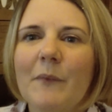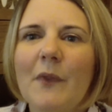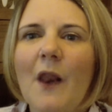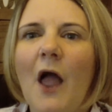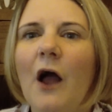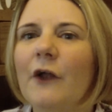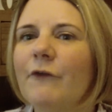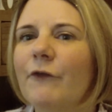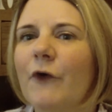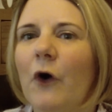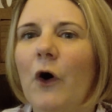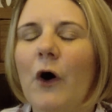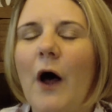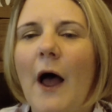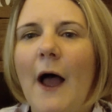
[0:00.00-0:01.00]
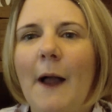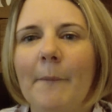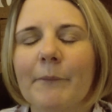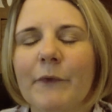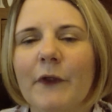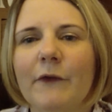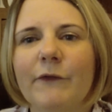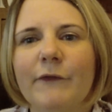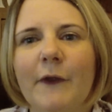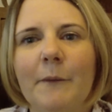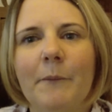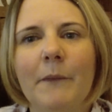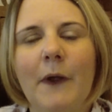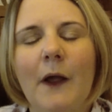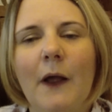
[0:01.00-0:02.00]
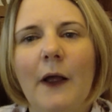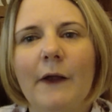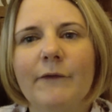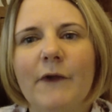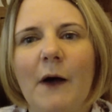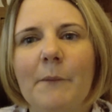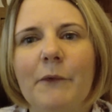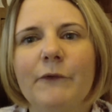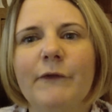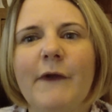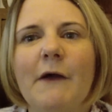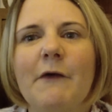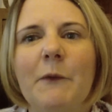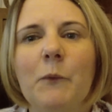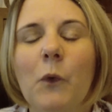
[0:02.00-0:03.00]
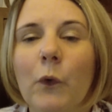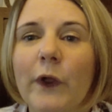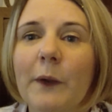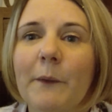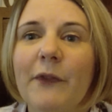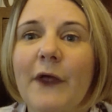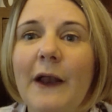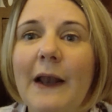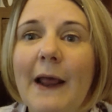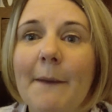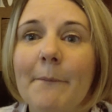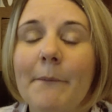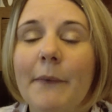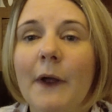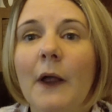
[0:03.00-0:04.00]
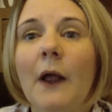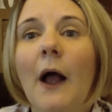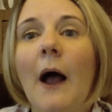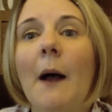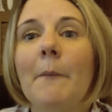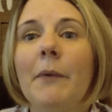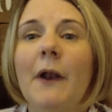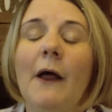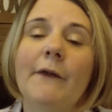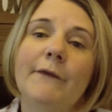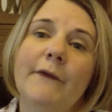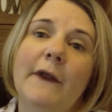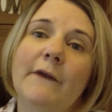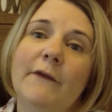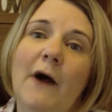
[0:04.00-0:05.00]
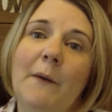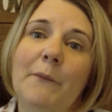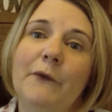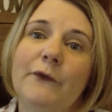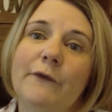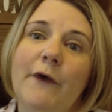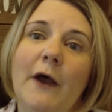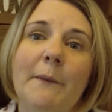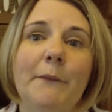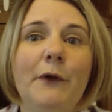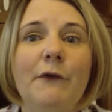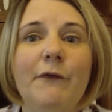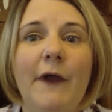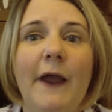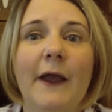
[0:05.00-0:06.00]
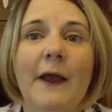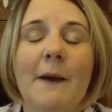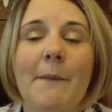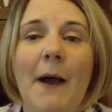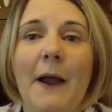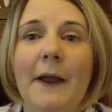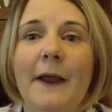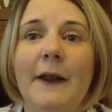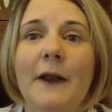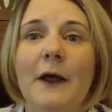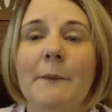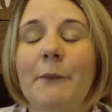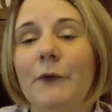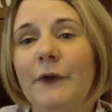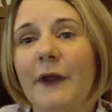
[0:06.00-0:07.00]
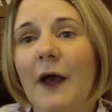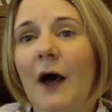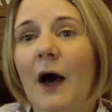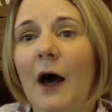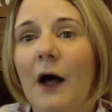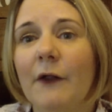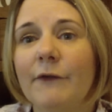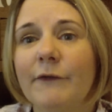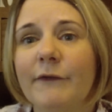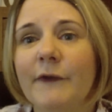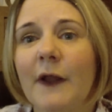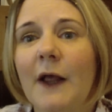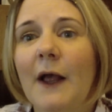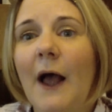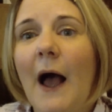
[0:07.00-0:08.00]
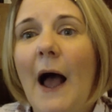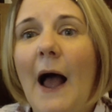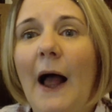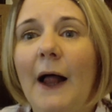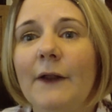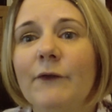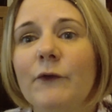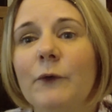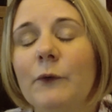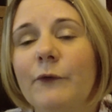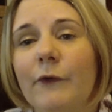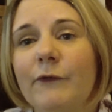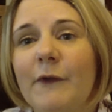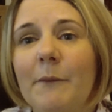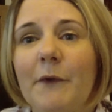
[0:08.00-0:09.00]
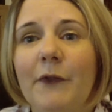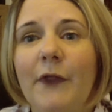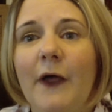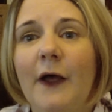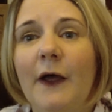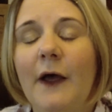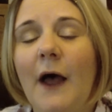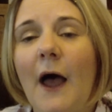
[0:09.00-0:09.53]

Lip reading: I've got some examples of Erin walking with her limp, plus examples of her moving about in her body cast, and also some of the